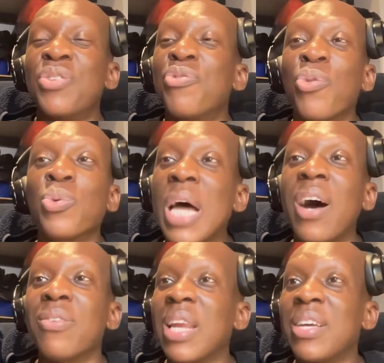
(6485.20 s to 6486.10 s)
you fall
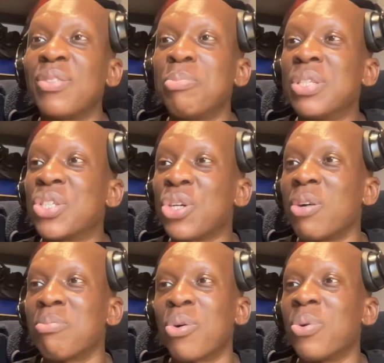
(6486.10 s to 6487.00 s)
down like you've been
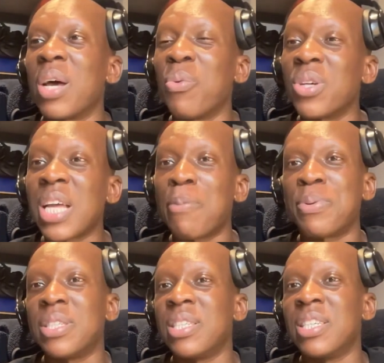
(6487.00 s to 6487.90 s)
shot, bro. Like, what's
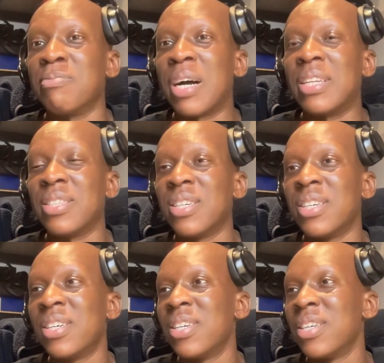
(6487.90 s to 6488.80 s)
happening here, man?
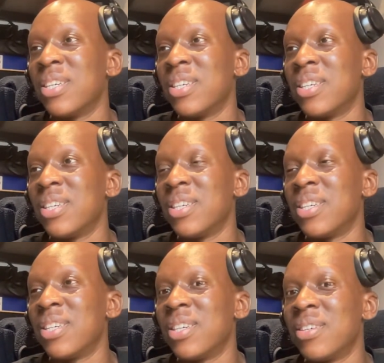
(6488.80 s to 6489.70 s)

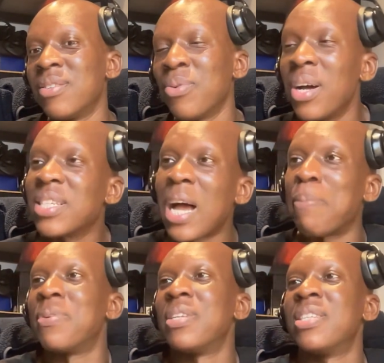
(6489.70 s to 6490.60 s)
What is
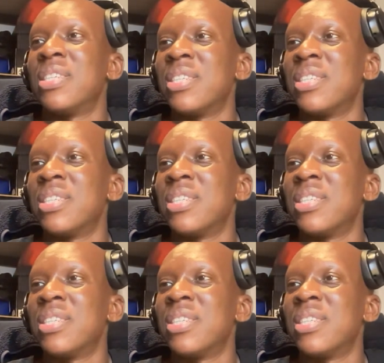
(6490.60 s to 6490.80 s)
happening here?